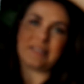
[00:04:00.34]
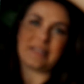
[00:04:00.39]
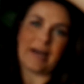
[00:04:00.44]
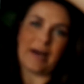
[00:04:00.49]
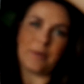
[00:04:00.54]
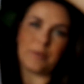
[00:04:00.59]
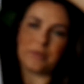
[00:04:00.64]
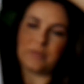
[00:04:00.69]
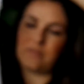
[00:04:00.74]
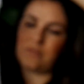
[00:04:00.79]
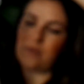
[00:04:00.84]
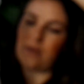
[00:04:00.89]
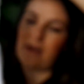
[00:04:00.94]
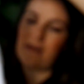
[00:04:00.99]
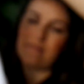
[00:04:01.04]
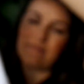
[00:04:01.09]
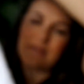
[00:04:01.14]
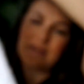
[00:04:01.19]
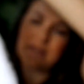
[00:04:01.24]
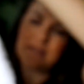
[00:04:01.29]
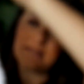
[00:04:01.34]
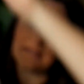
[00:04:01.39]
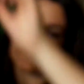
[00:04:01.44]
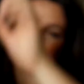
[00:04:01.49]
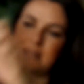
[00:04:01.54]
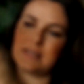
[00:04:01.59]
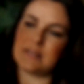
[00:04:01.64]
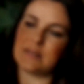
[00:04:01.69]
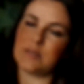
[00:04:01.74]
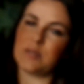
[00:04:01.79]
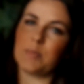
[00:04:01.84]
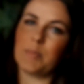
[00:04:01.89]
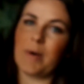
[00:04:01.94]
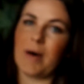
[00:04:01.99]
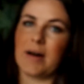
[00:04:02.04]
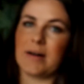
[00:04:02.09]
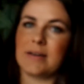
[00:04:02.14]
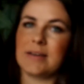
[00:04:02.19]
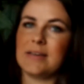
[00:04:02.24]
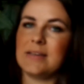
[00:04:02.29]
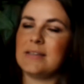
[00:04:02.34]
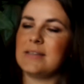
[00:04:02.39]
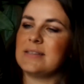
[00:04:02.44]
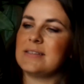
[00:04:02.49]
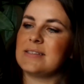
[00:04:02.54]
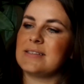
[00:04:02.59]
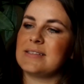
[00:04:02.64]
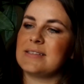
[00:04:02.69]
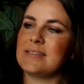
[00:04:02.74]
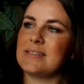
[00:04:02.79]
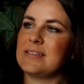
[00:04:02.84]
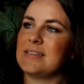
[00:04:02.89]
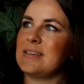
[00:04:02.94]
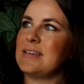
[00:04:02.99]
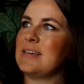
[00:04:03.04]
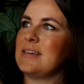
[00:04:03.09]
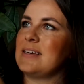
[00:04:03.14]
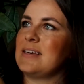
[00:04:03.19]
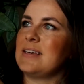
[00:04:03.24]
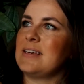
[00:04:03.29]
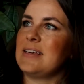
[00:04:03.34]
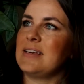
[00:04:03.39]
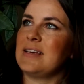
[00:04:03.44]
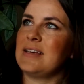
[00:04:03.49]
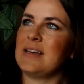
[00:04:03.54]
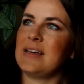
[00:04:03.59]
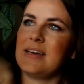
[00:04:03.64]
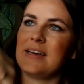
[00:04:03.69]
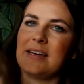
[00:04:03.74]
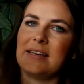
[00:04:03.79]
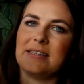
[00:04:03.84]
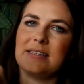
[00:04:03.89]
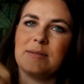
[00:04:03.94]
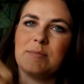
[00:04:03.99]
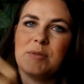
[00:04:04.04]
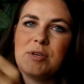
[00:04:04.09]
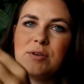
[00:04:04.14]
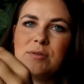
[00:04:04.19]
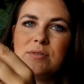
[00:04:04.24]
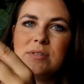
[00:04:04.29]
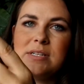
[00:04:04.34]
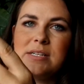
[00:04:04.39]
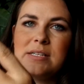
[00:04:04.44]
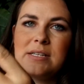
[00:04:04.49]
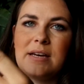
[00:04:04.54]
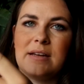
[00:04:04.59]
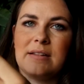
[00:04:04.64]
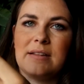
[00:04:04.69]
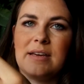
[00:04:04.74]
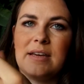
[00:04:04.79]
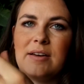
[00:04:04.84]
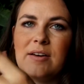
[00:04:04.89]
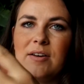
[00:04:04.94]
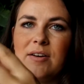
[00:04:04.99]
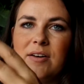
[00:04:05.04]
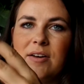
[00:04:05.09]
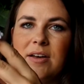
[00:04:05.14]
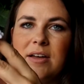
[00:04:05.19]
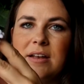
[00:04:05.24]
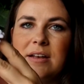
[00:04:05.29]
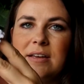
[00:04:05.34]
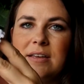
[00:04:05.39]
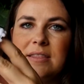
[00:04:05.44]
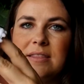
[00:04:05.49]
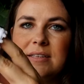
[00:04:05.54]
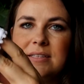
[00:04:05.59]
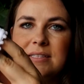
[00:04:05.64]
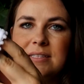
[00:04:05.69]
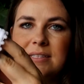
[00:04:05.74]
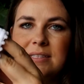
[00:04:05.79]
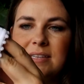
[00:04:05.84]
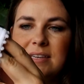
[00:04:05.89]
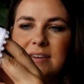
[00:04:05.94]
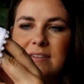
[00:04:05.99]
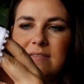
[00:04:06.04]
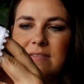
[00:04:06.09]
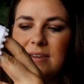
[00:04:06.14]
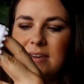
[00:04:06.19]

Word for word: a towel if you have this. And it has little pockets and some cute detailing on the sleeve